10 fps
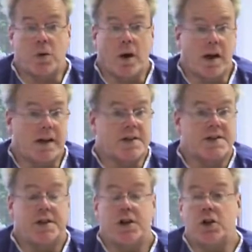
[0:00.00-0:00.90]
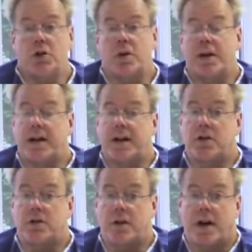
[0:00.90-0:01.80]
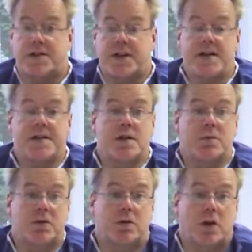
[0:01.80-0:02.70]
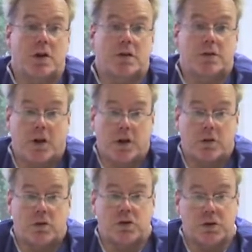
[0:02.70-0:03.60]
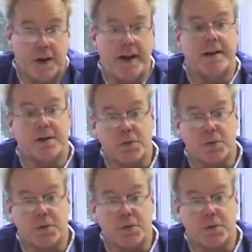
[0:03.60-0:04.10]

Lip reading: where I can see you and I can assess the number of follicles you need,